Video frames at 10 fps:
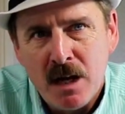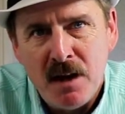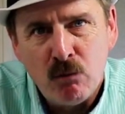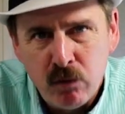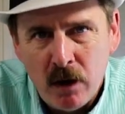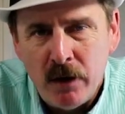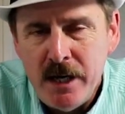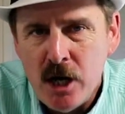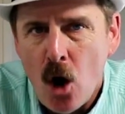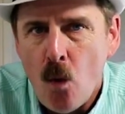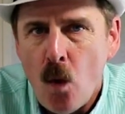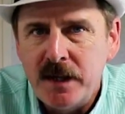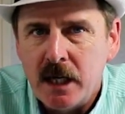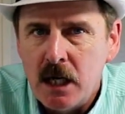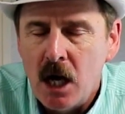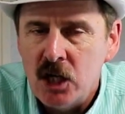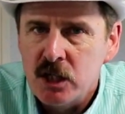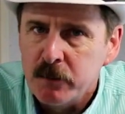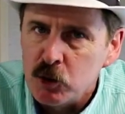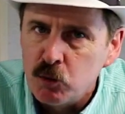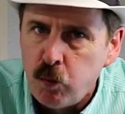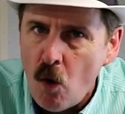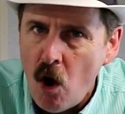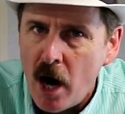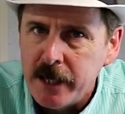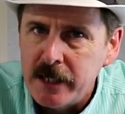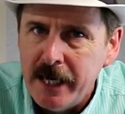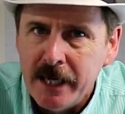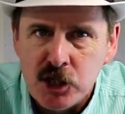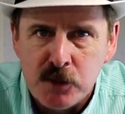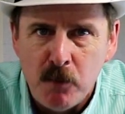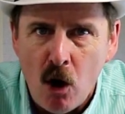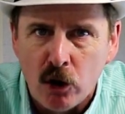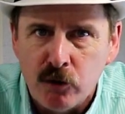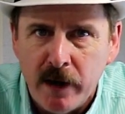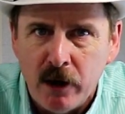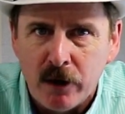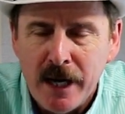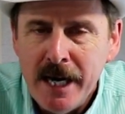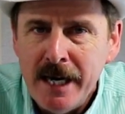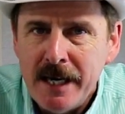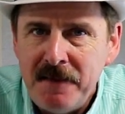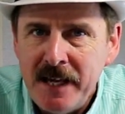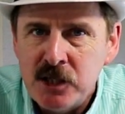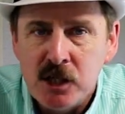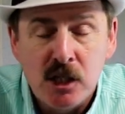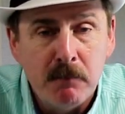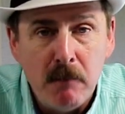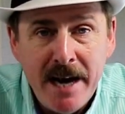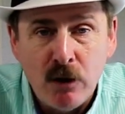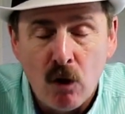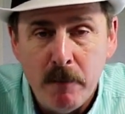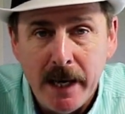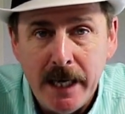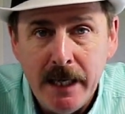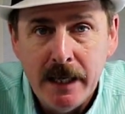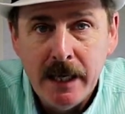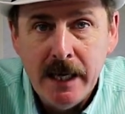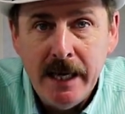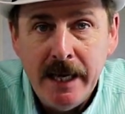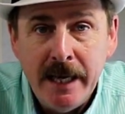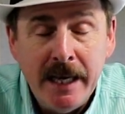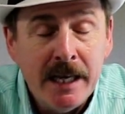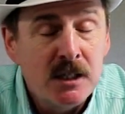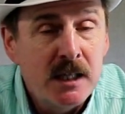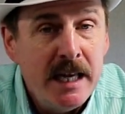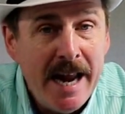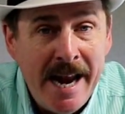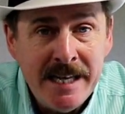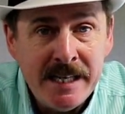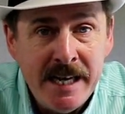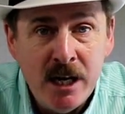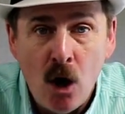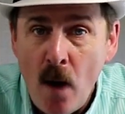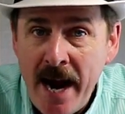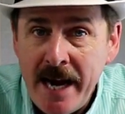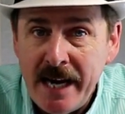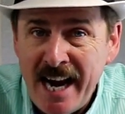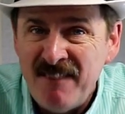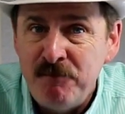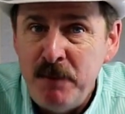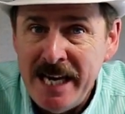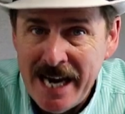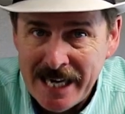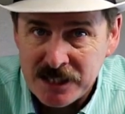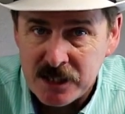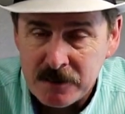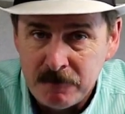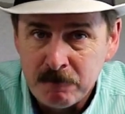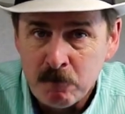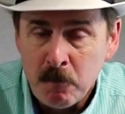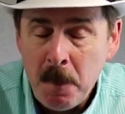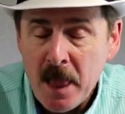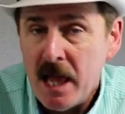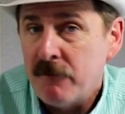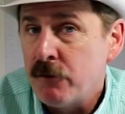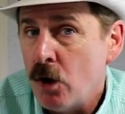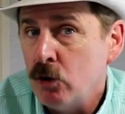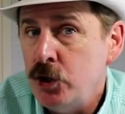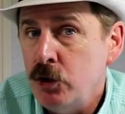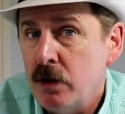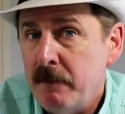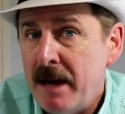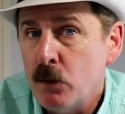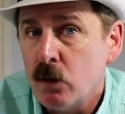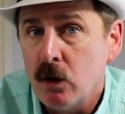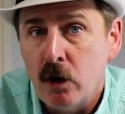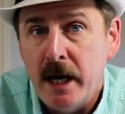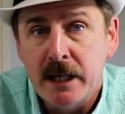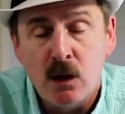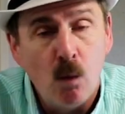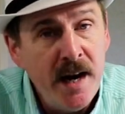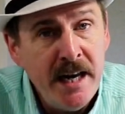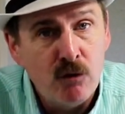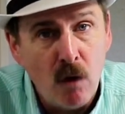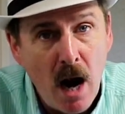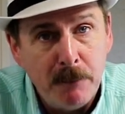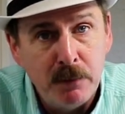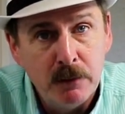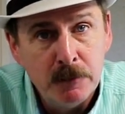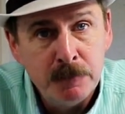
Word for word: They really know what the customers want in a smaller trailer. Now, this is the Micro Minnie. It is the 1808 FBS. Now, for those of you that maybe were looking at the Winnie Drop,